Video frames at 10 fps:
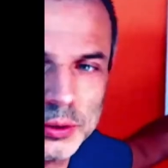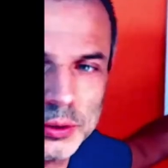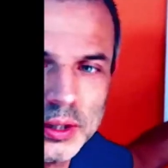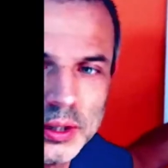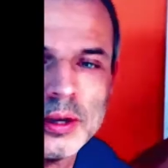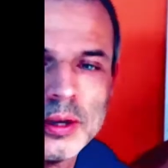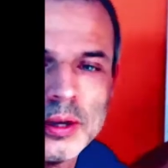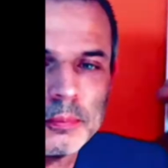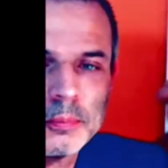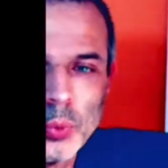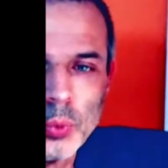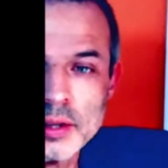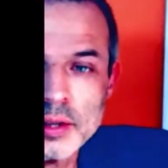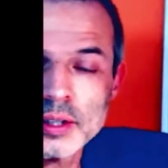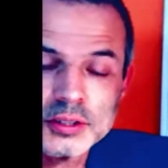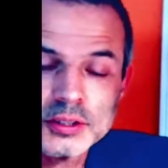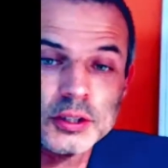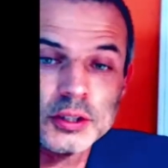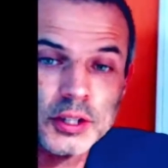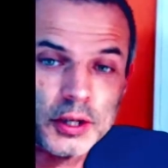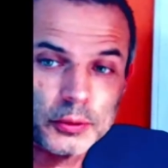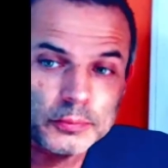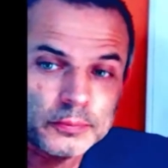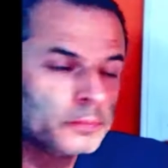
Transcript: in between where things can go.